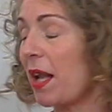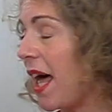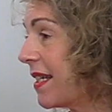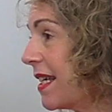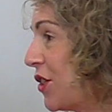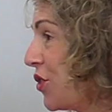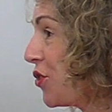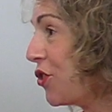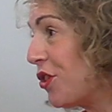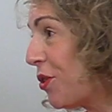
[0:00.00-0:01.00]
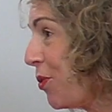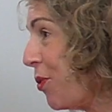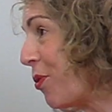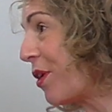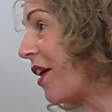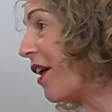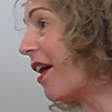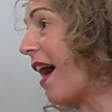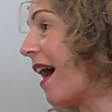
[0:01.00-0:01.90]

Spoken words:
Pilates studio owner.